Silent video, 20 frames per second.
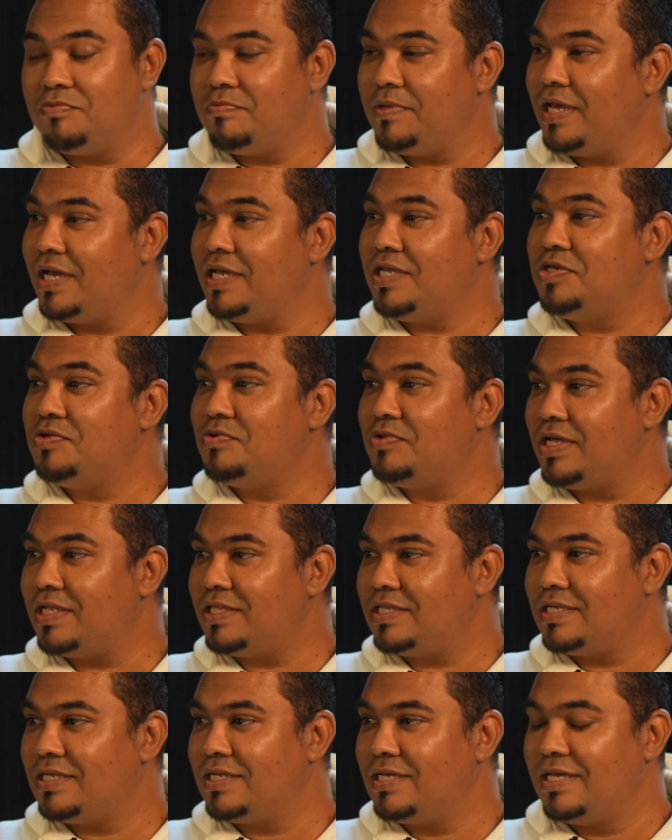me a unit.
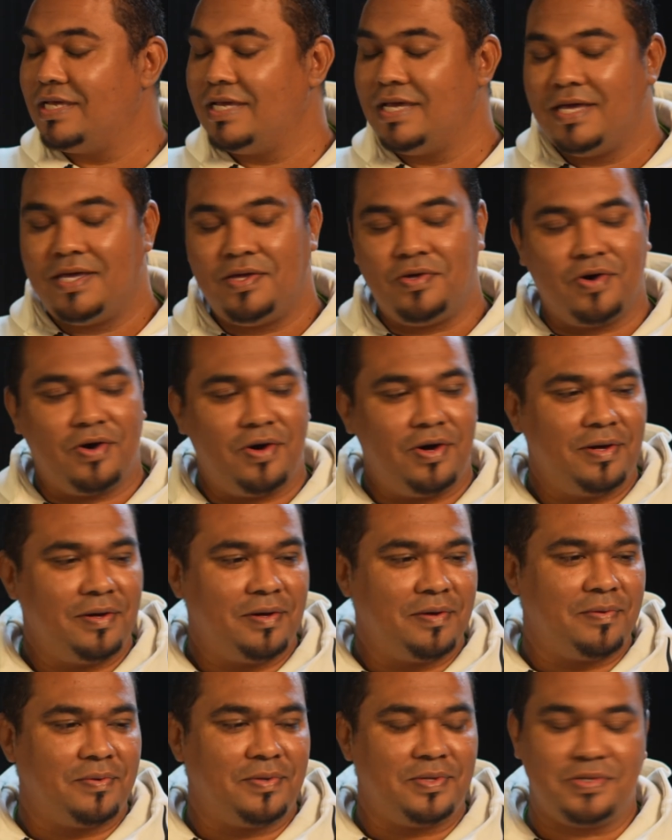Yo,
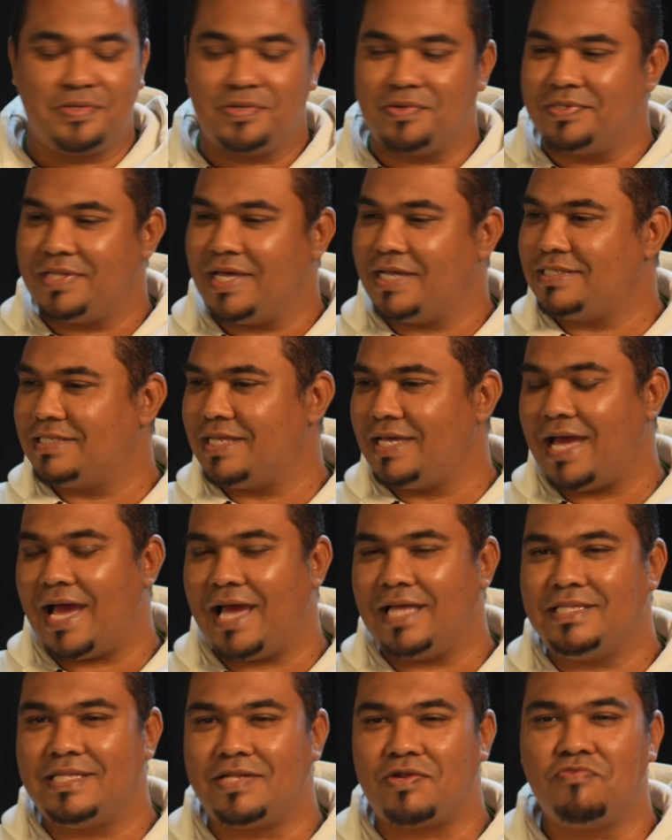you know, that day I
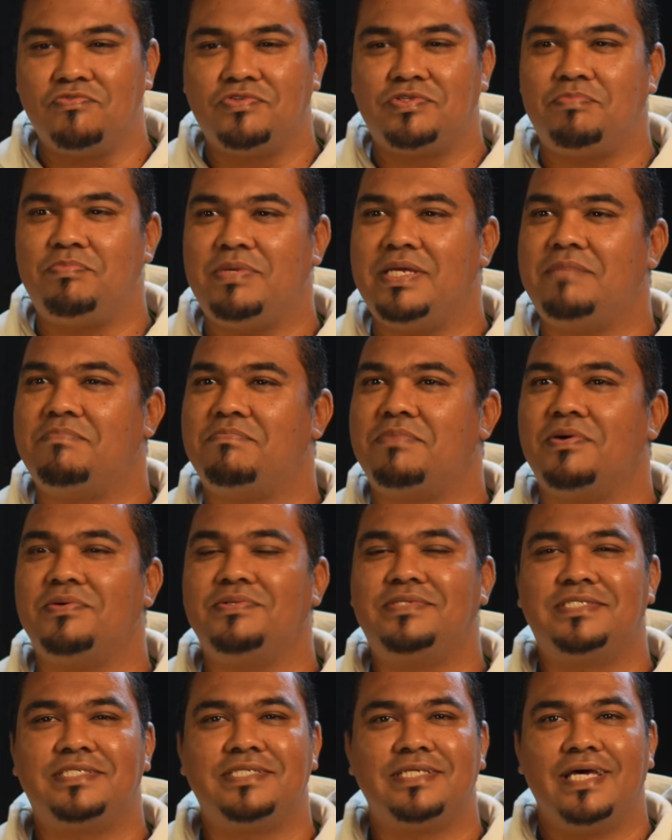drove
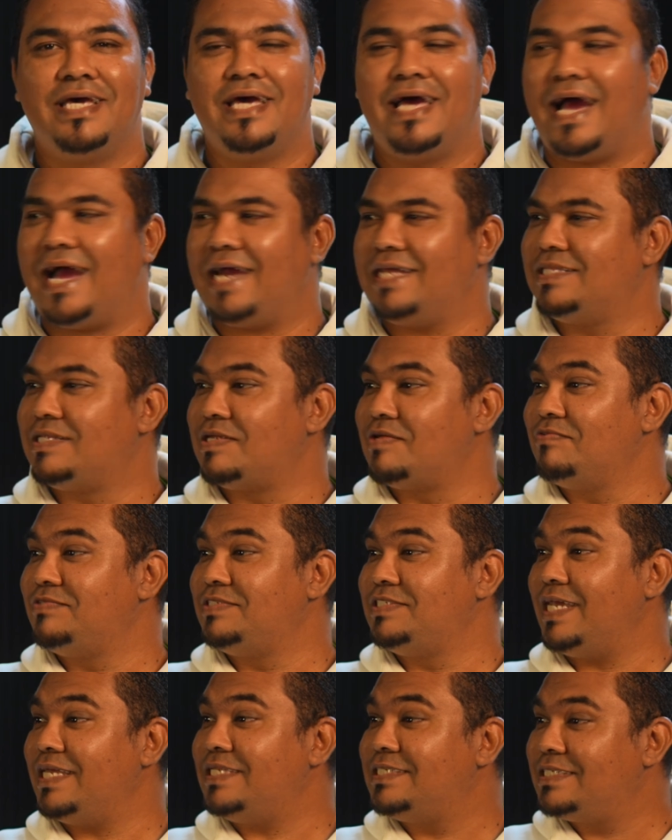speedboats, I drove
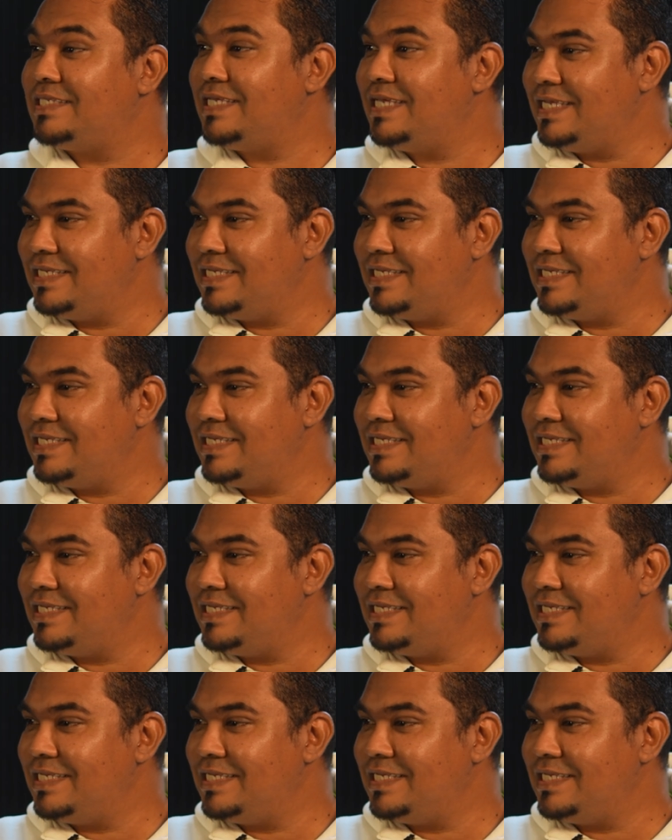jet skis.